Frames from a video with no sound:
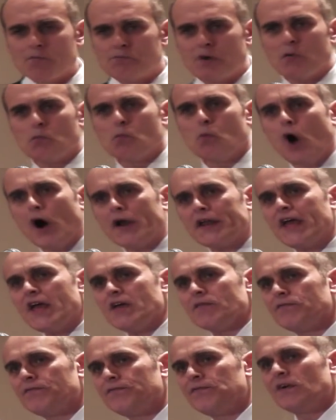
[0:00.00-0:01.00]
But what
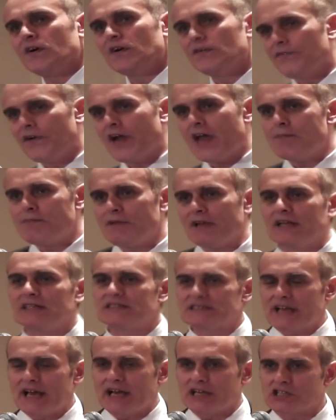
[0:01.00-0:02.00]
if vaping
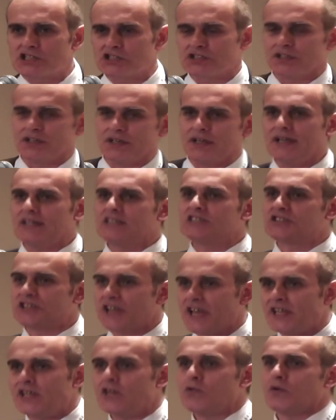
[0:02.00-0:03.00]
is actually a
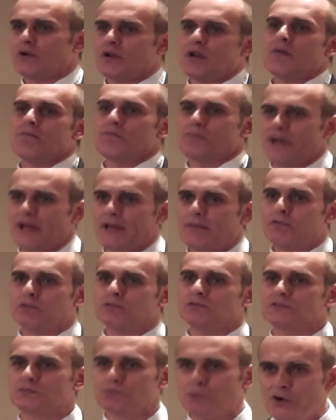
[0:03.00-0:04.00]
genuine
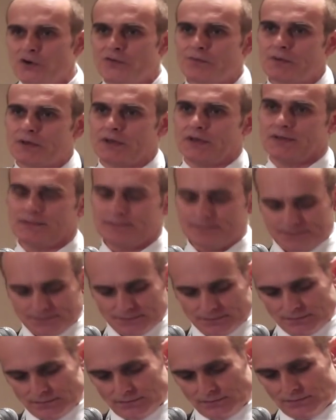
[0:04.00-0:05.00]
people's movement?
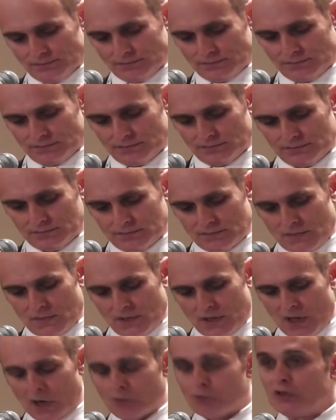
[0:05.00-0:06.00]

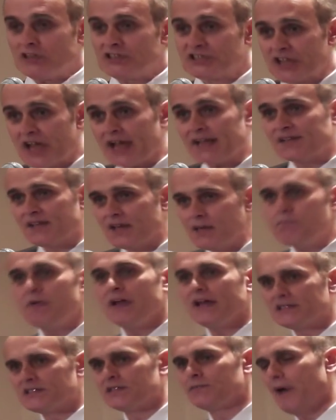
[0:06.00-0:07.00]
Rejecting
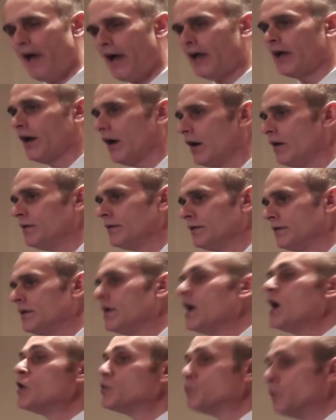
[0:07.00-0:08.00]
big tobacco,
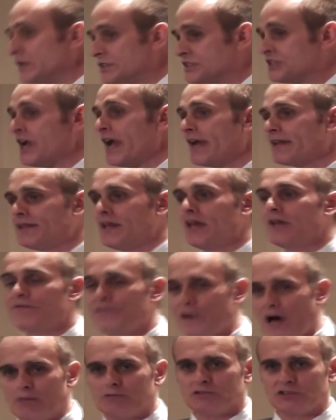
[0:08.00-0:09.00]
rejecting
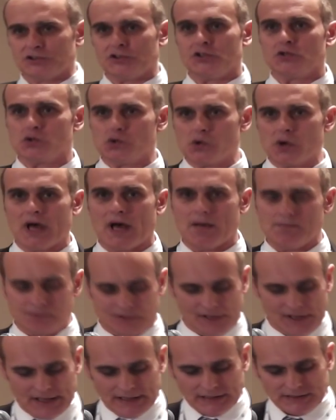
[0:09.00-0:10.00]
pharmaceutical
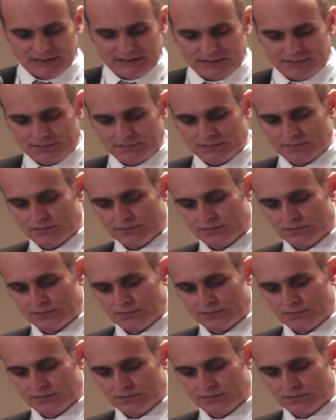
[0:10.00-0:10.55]
companies,